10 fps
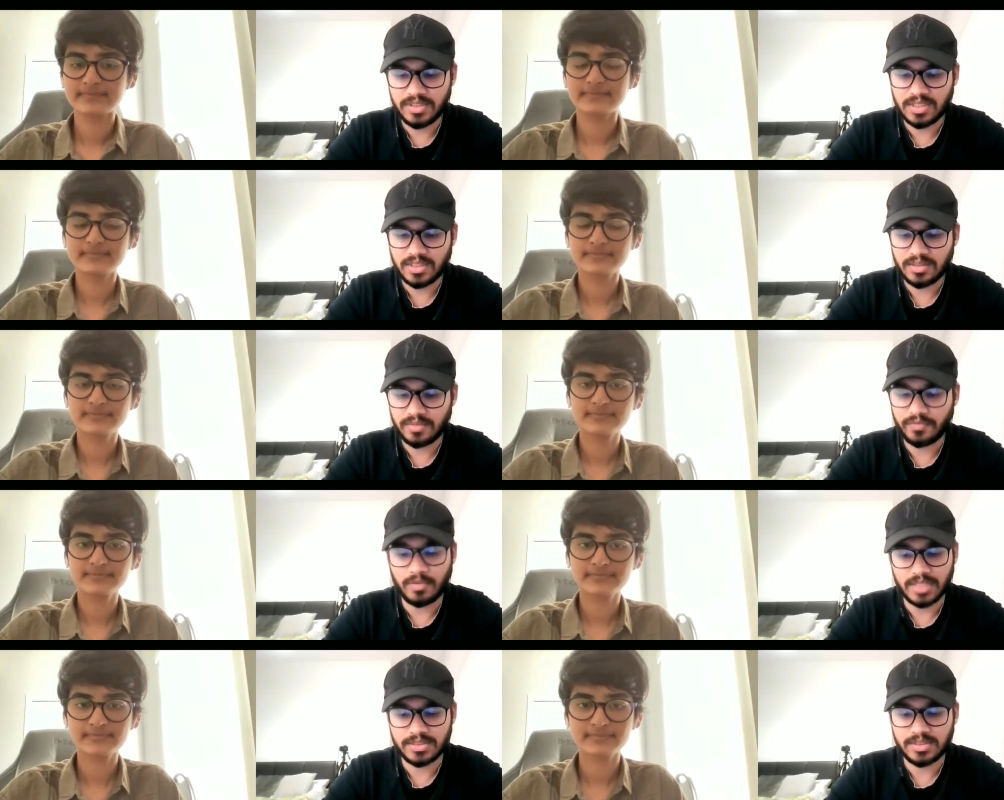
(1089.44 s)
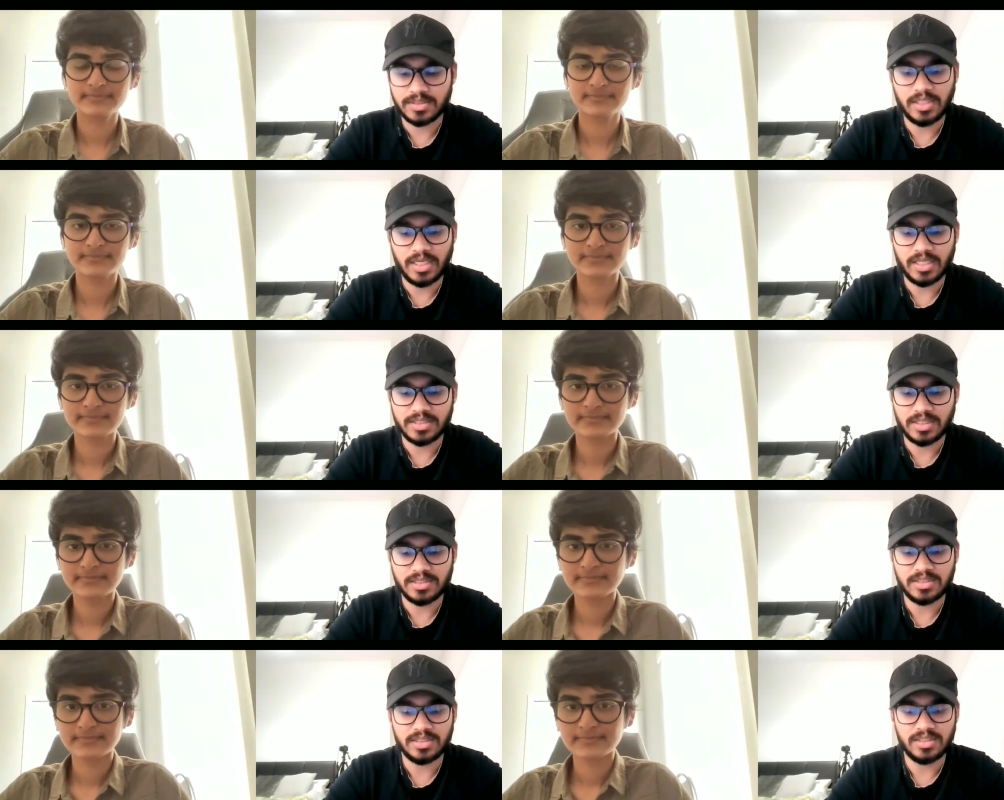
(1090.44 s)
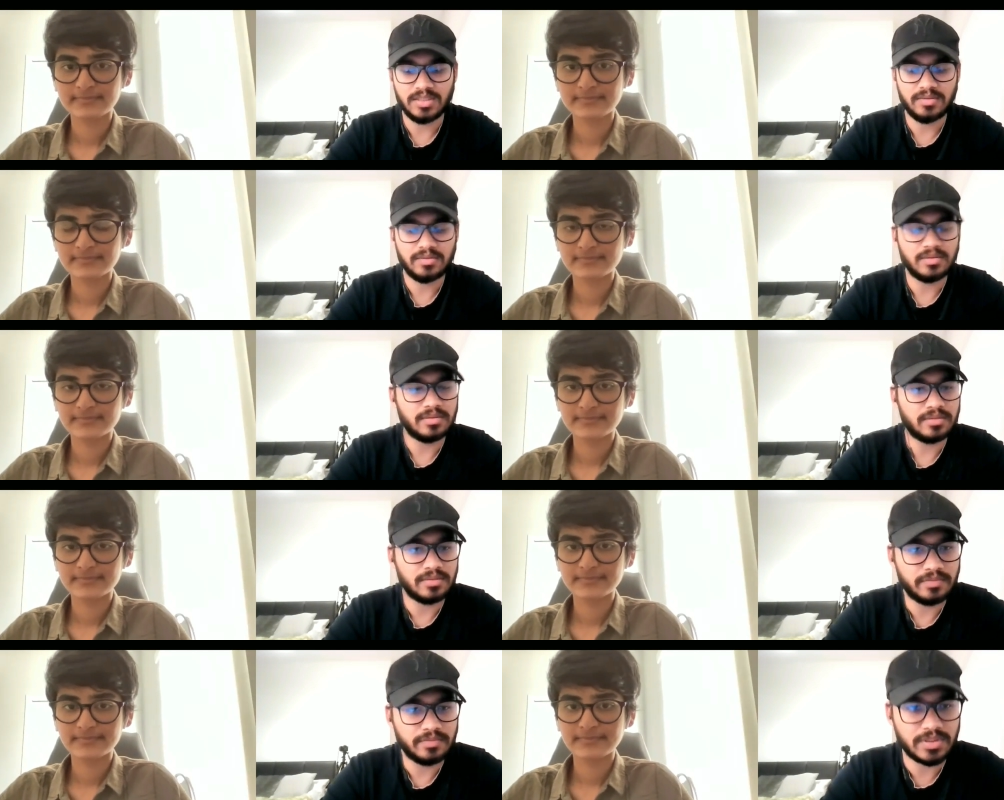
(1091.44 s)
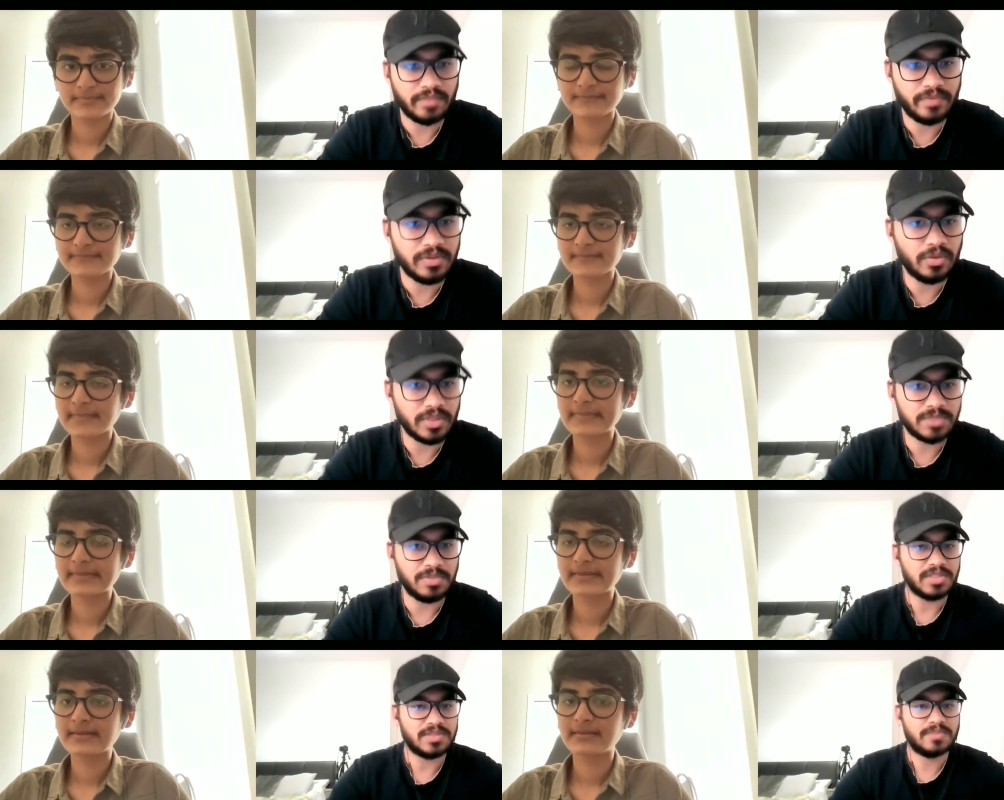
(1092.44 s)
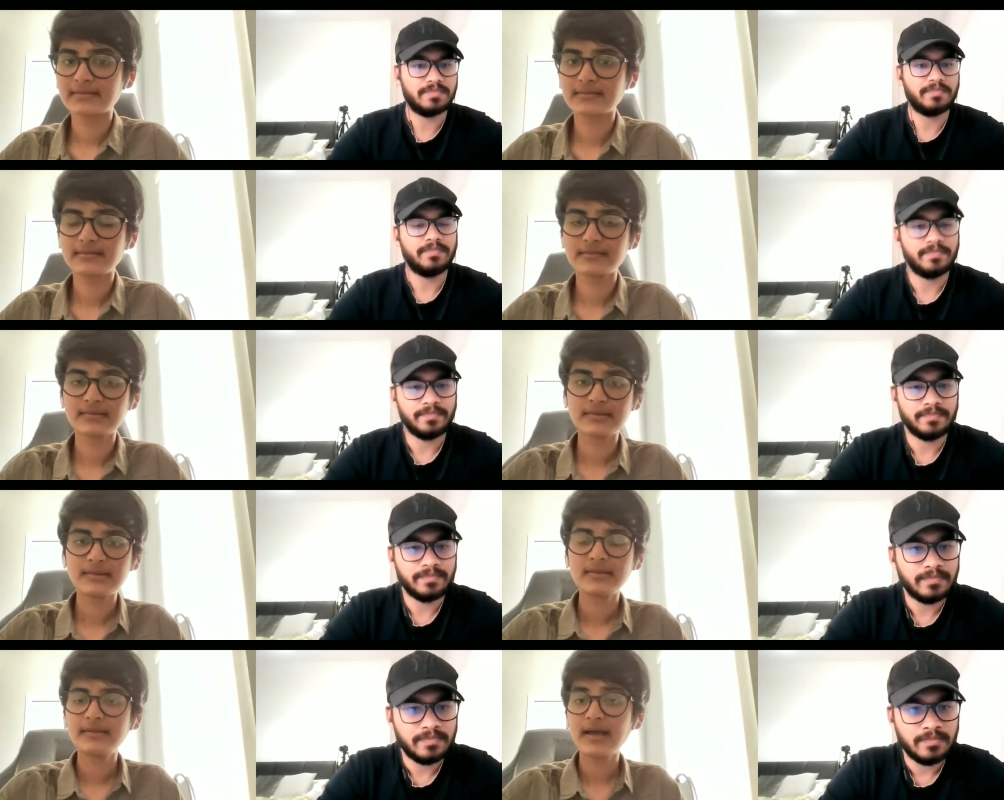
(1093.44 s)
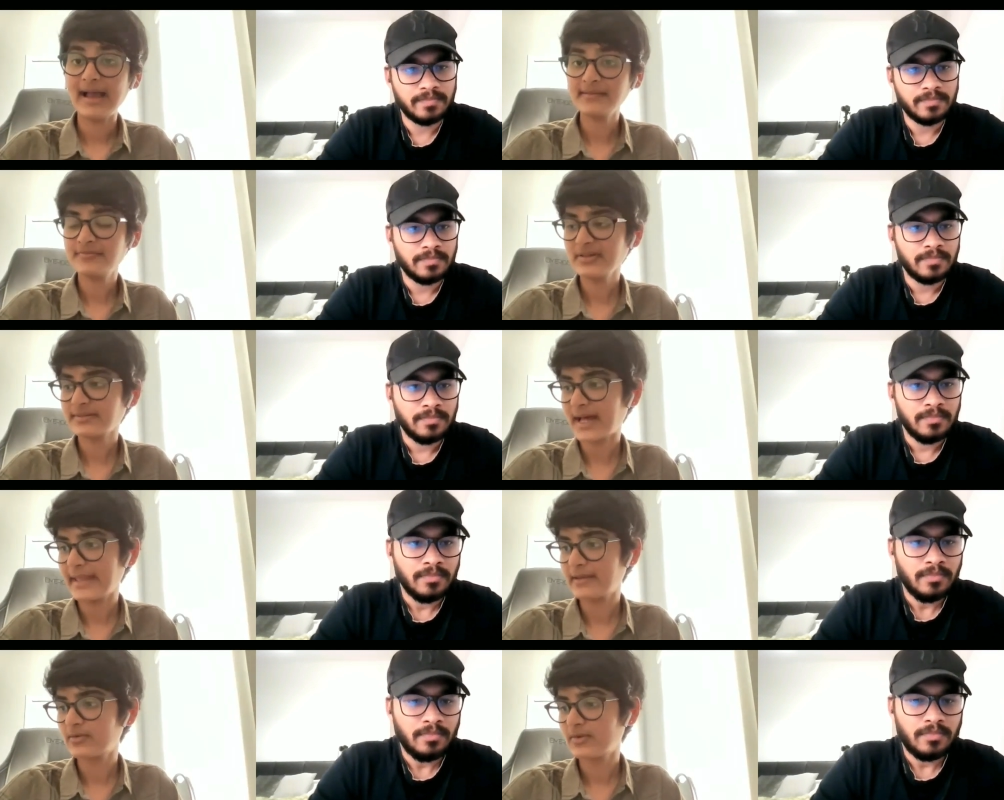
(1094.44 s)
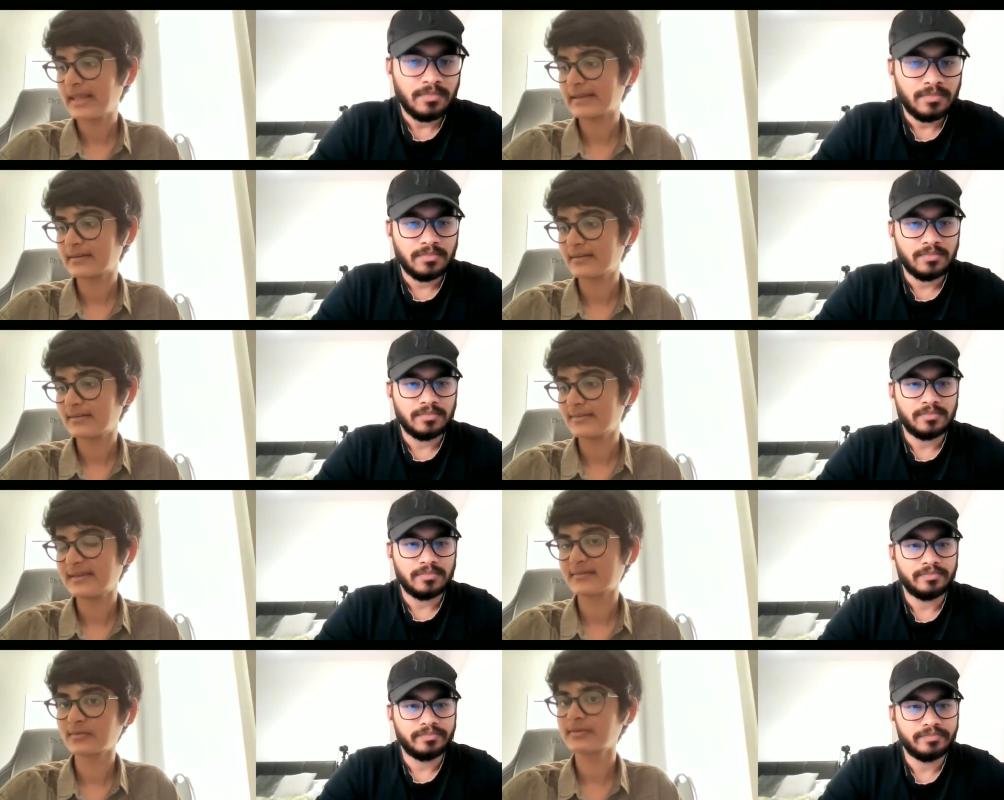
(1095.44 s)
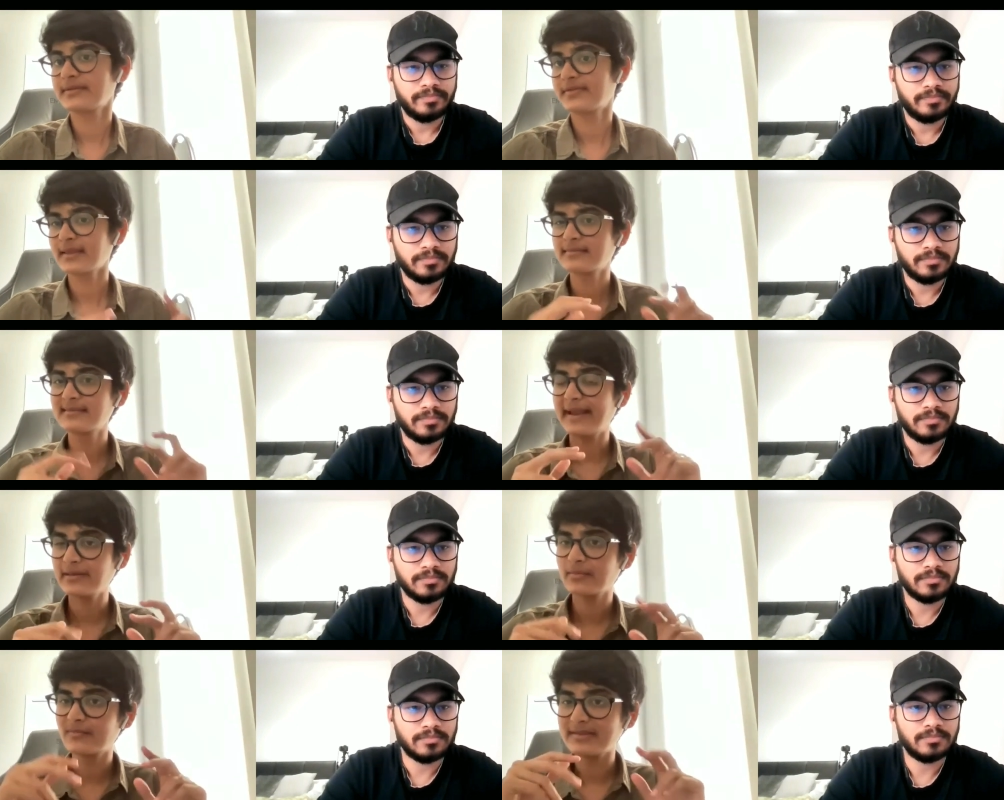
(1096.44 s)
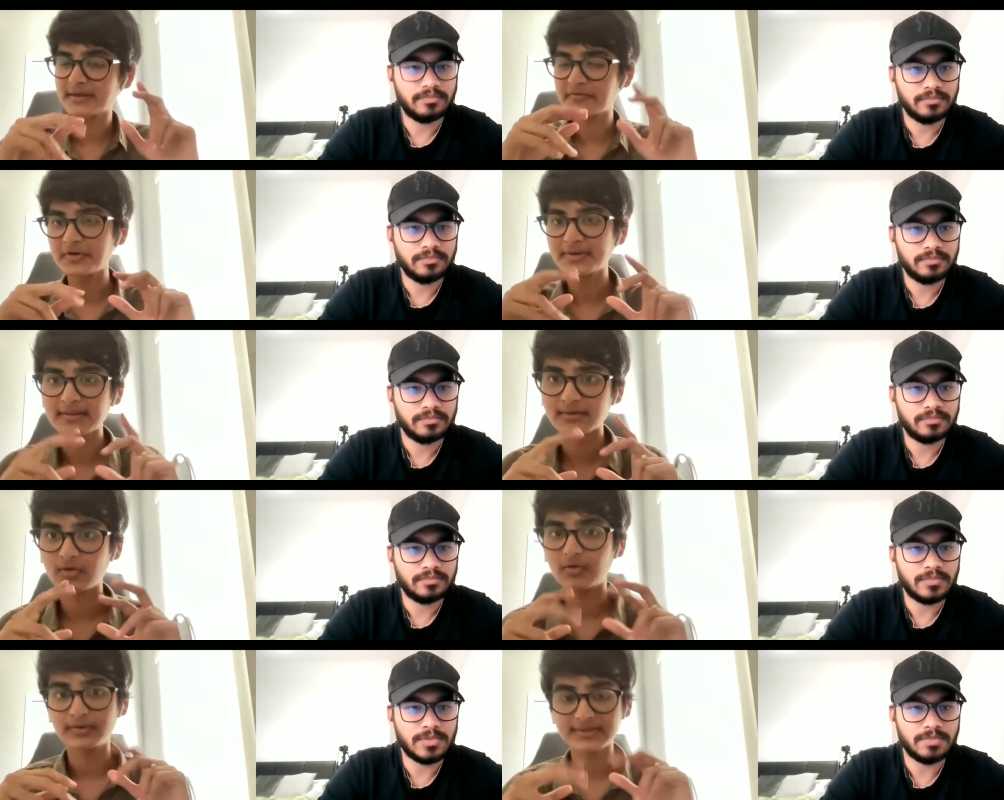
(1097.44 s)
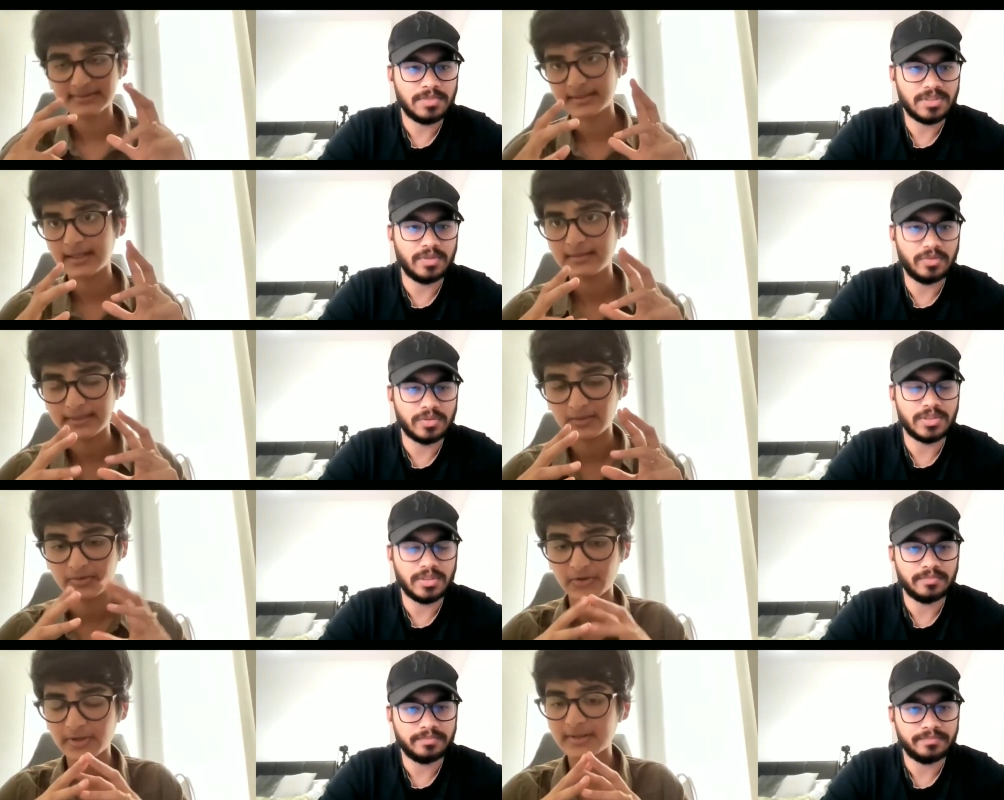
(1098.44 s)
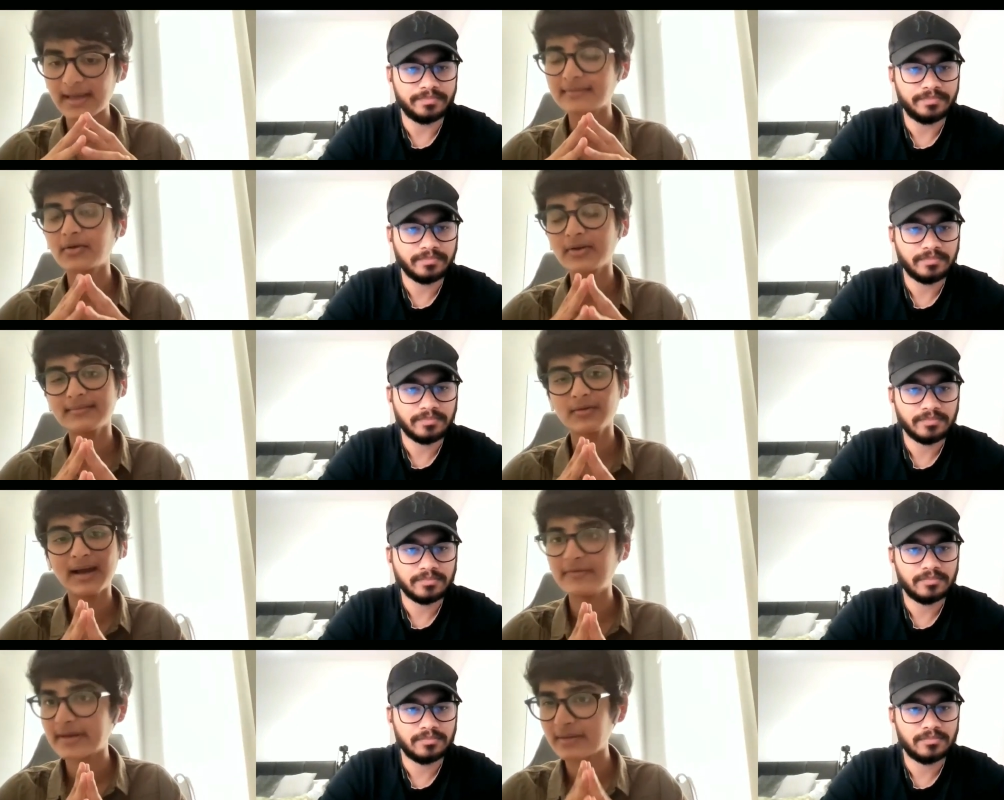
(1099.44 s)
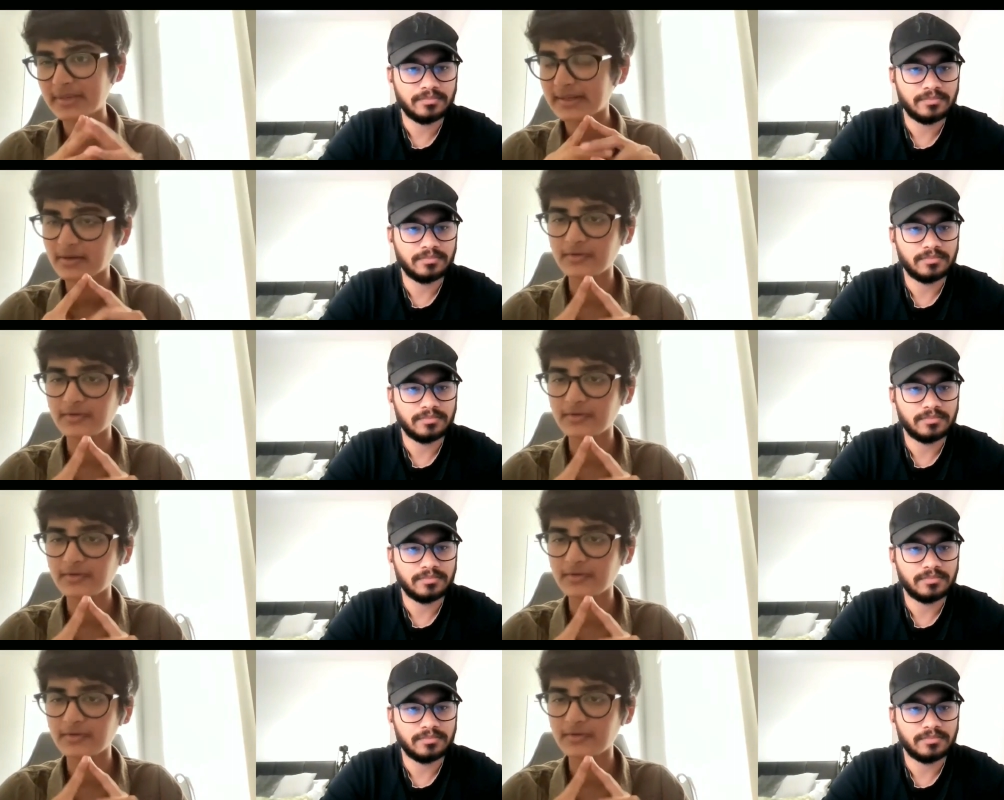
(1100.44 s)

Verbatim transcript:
Speaker 1: visa for masters in data science is easy uh, for someone with no experience? as far
Speaker 2: as I know, like there is no such thing as getting visa for this course, whether yeah. or not. As long as you have an admit,